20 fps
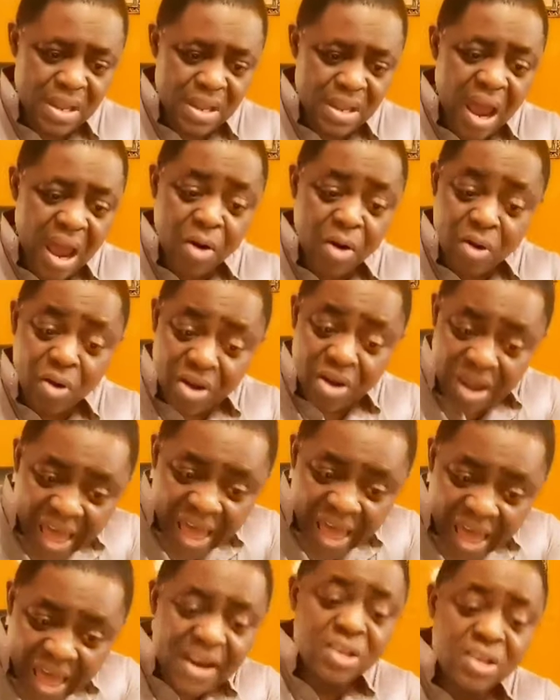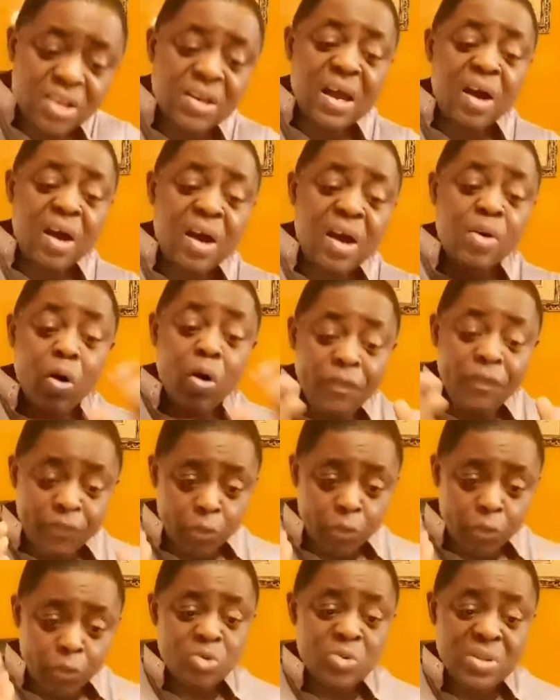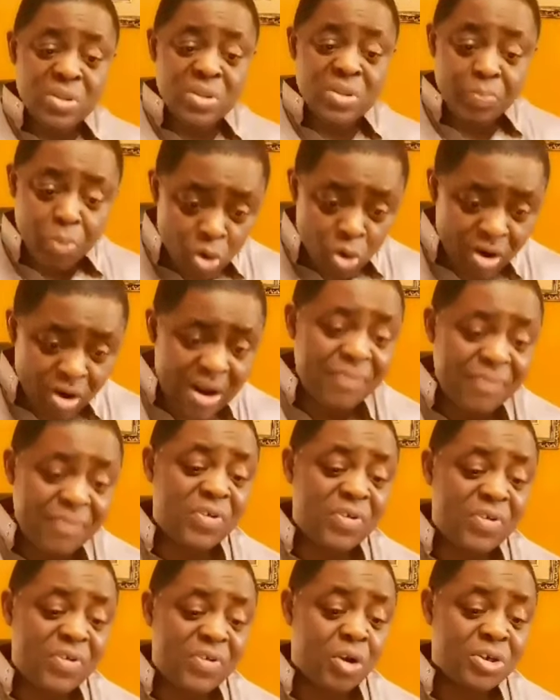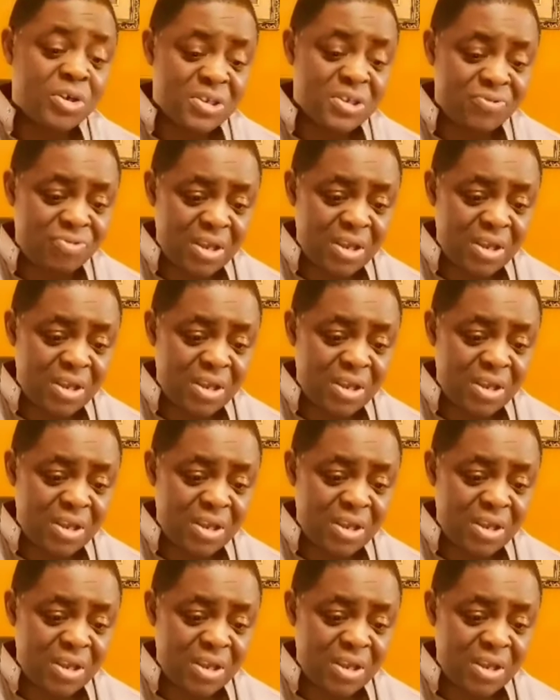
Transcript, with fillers: are online and on all fours with the Boko Haram philosophy.